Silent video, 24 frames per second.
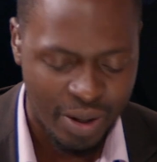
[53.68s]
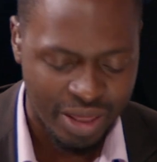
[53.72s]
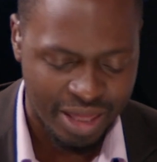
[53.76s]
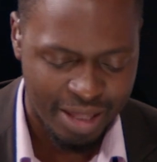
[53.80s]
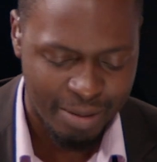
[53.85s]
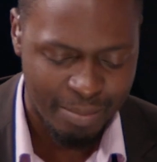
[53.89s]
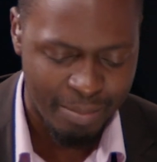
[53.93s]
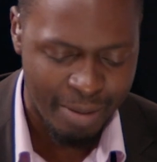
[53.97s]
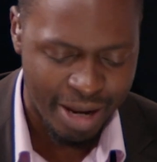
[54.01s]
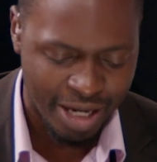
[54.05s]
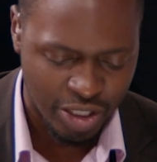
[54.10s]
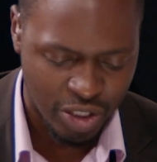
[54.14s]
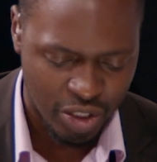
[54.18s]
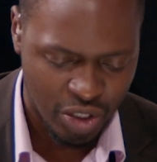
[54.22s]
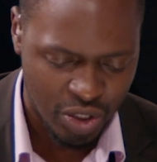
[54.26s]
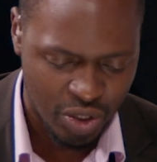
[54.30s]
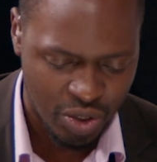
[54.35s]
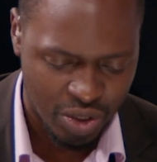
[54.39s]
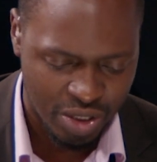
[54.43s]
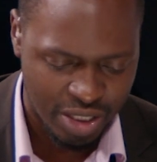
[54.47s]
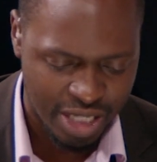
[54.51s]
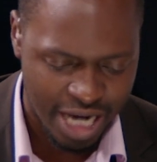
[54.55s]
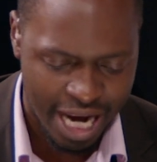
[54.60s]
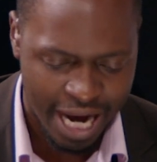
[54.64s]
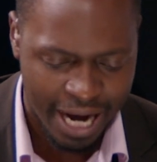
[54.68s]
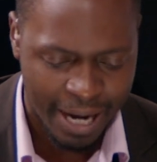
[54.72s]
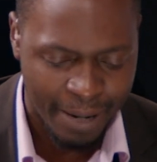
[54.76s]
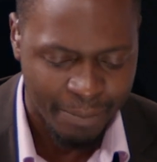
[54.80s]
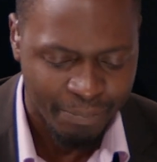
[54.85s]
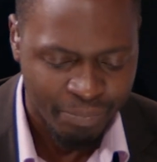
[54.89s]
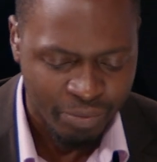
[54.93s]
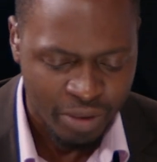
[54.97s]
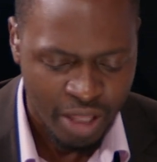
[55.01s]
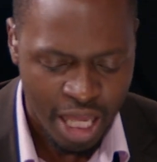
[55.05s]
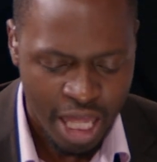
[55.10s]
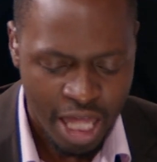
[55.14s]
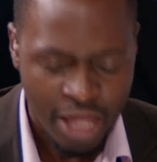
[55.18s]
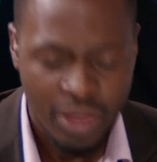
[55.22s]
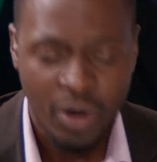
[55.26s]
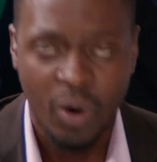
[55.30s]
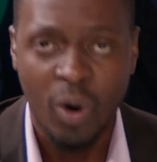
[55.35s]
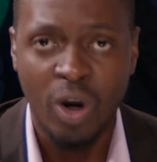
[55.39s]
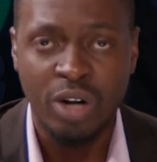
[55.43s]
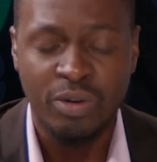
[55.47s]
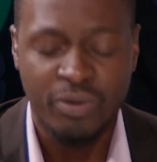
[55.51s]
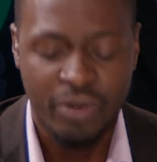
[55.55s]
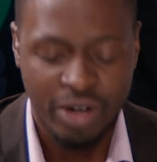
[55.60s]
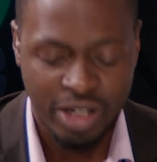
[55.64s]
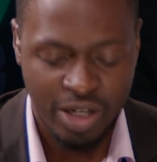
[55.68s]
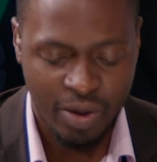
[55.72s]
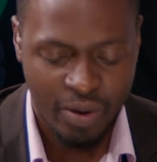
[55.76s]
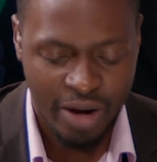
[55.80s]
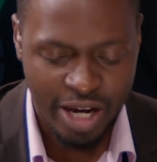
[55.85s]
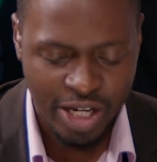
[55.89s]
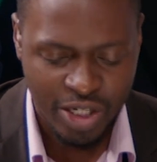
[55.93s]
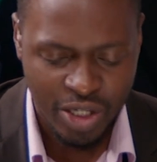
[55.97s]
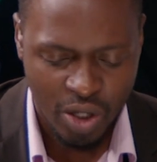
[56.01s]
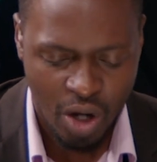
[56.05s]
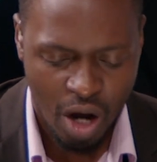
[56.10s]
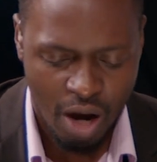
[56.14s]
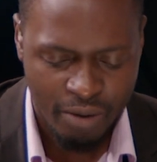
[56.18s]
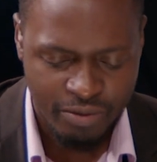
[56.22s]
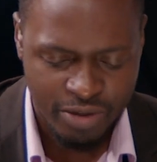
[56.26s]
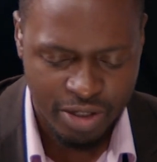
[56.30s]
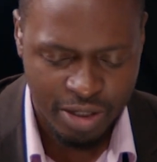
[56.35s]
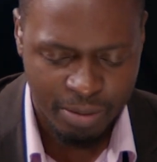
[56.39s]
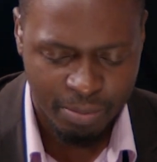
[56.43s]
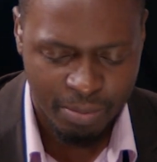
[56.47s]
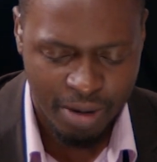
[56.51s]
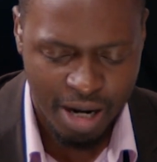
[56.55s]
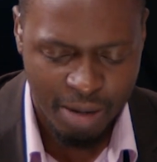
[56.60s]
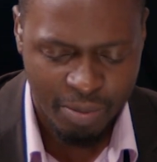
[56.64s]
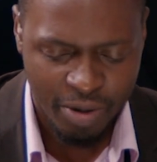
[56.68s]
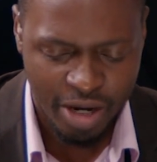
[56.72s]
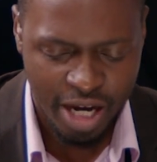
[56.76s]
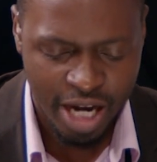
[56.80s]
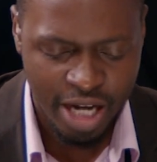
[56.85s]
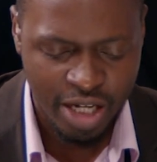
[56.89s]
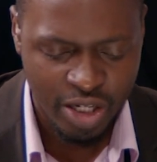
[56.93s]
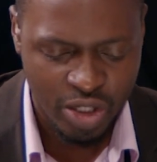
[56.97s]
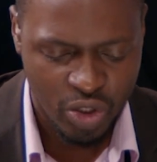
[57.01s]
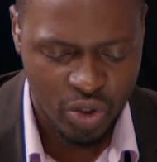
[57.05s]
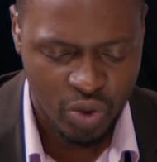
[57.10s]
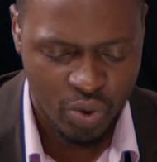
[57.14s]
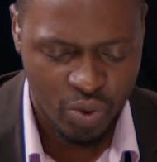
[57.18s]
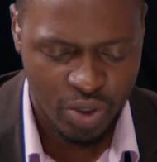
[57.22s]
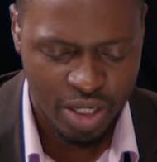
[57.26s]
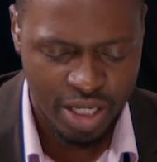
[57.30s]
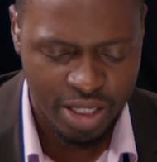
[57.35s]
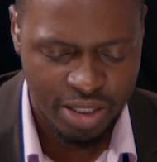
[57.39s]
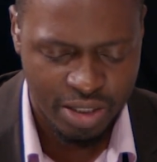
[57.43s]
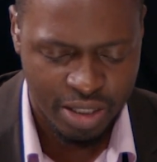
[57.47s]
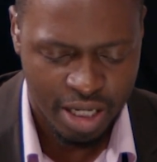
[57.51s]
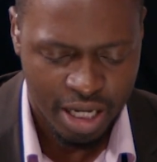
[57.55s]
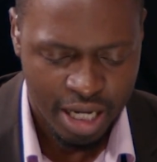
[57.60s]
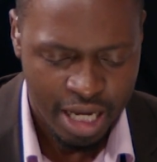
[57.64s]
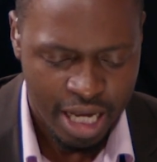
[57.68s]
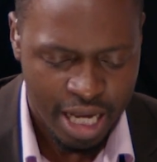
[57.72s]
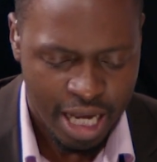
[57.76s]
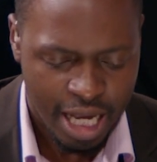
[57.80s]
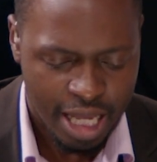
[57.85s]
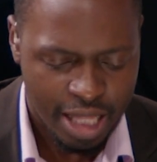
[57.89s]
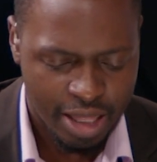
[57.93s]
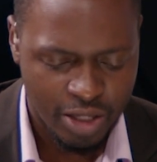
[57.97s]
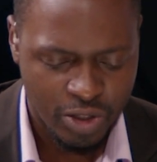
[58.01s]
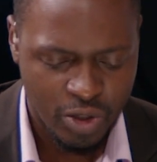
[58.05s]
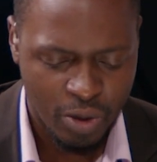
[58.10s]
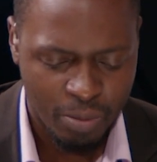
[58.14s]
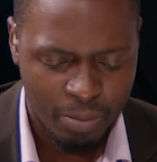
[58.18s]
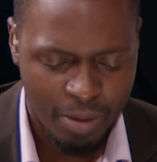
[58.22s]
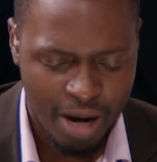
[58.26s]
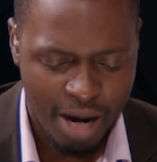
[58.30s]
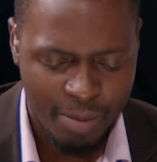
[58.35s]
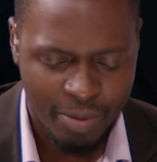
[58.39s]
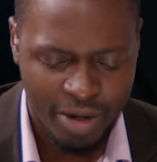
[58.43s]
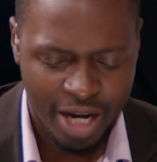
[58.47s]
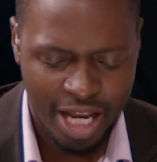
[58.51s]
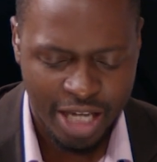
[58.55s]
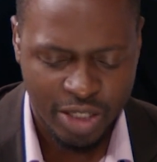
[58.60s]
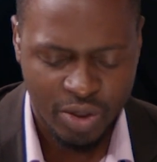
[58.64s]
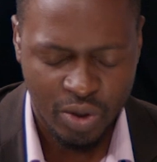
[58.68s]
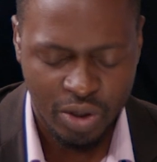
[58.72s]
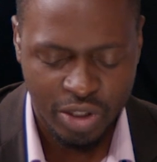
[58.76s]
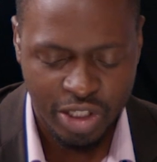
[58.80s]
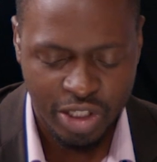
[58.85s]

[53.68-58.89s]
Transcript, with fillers: on the Mint today the Confederation of Zimbabwe Industries, the Zimbabwe National